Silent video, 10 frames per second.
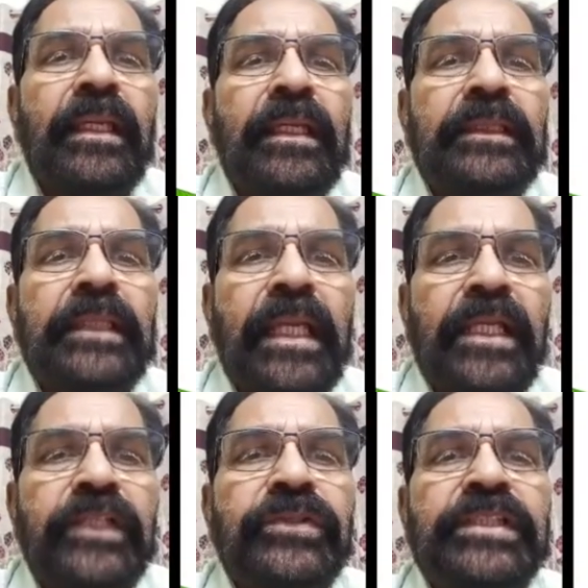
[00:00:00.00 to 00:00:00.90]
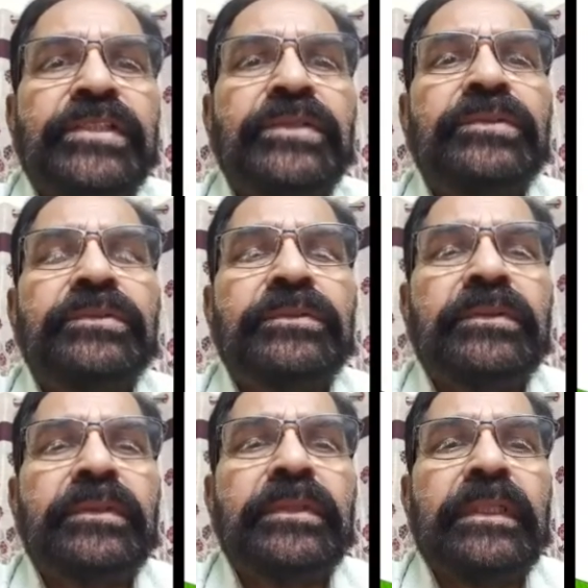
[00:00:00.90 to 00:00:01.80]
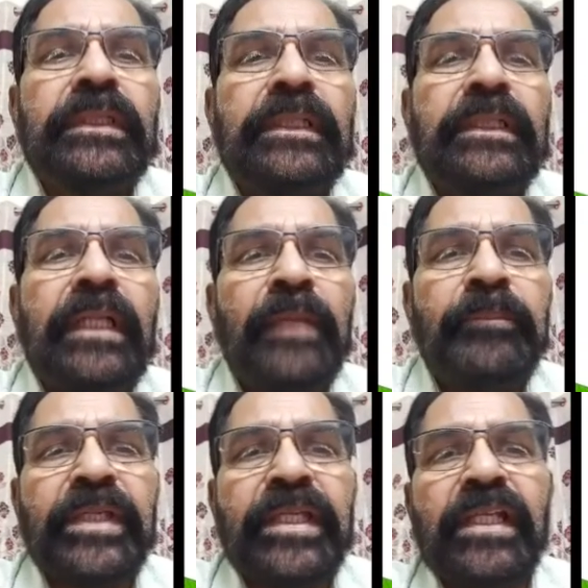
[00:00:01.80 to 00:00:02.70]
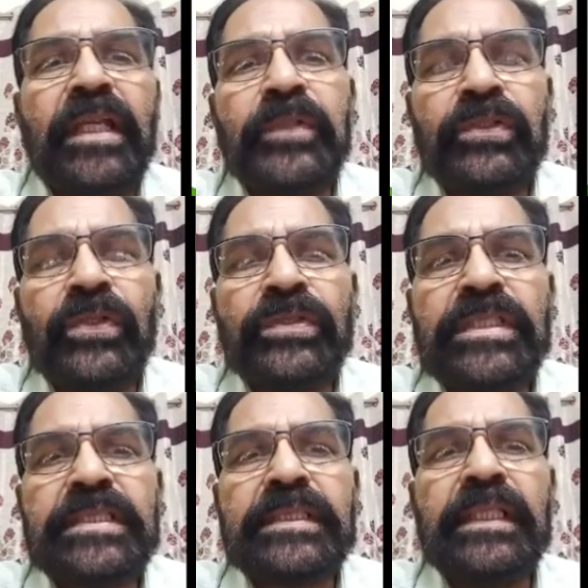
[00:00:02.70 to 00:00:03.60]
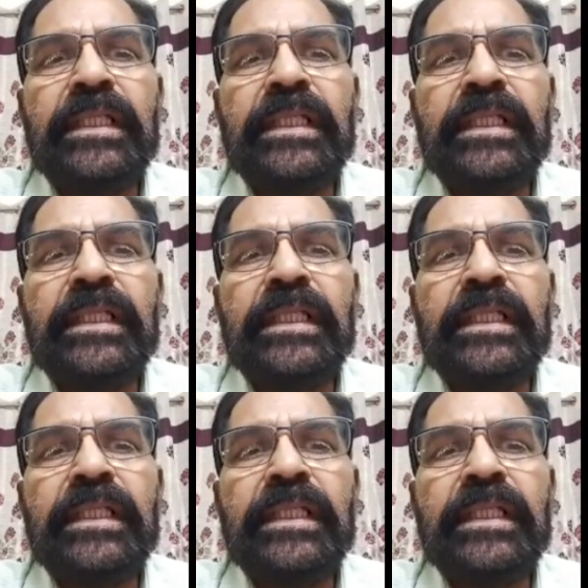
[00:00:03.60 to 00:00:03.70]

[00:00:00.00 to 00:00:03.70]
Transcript: the connective tissue, epicranial aponeurosis,